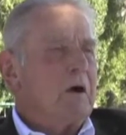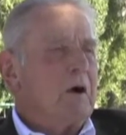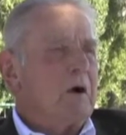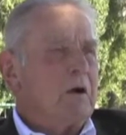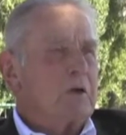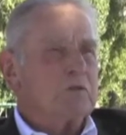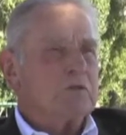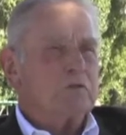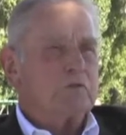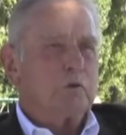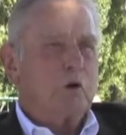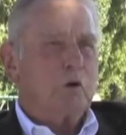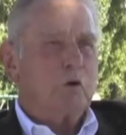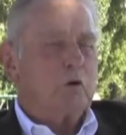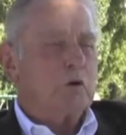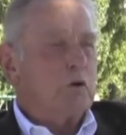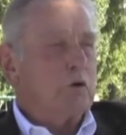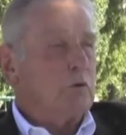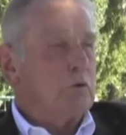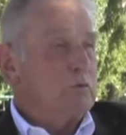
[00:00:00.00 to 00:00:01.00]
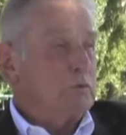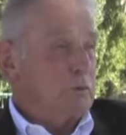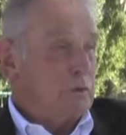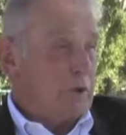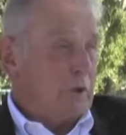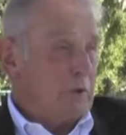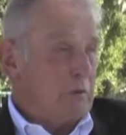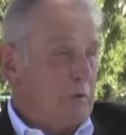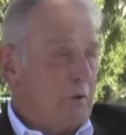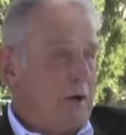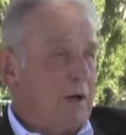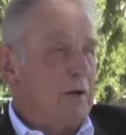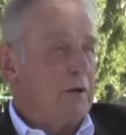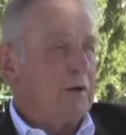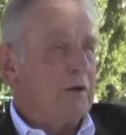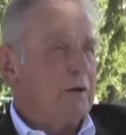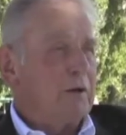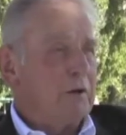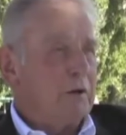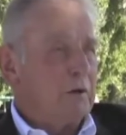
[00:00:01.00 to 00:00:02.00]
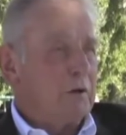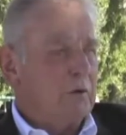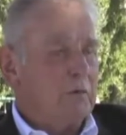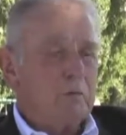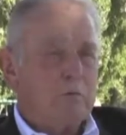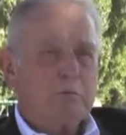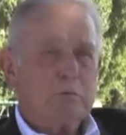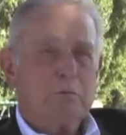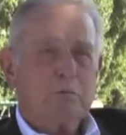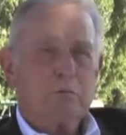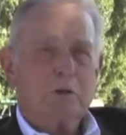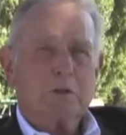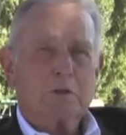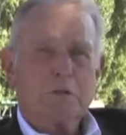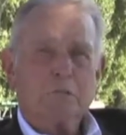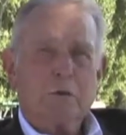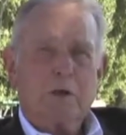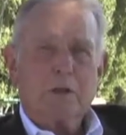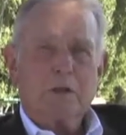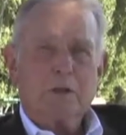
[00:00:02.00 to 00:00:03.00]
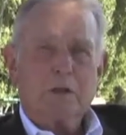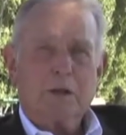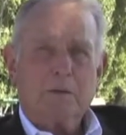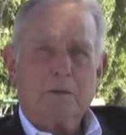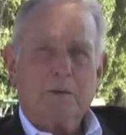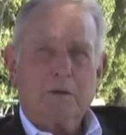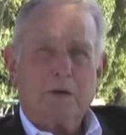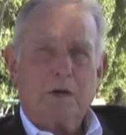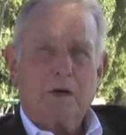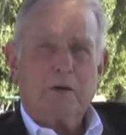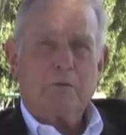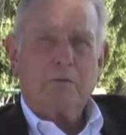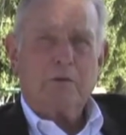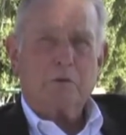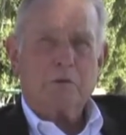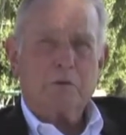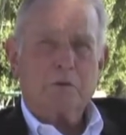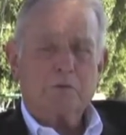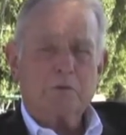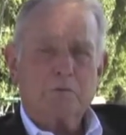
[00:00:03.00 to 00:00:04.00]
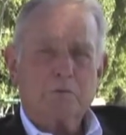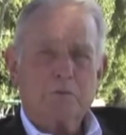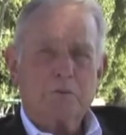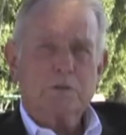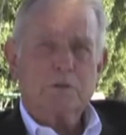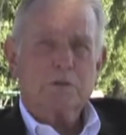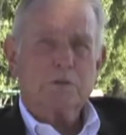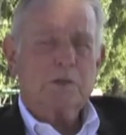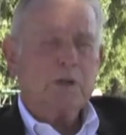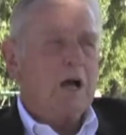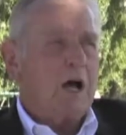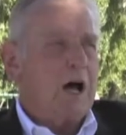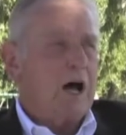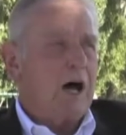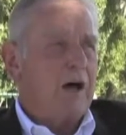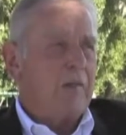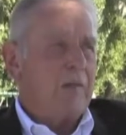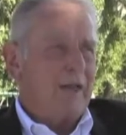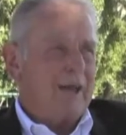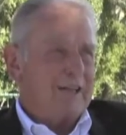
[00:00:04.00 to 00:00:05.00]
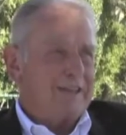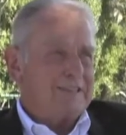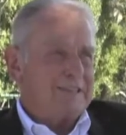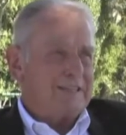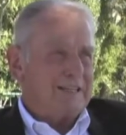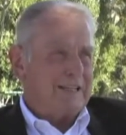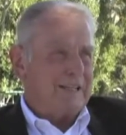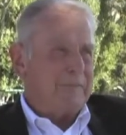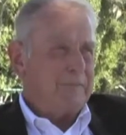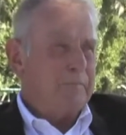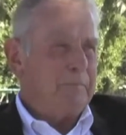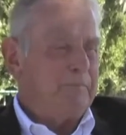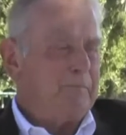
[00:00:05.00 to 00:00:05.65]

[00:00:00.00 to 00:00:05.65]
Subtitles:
Art Schroeder, who's still around here and who works part-time at the golf course, was on that team.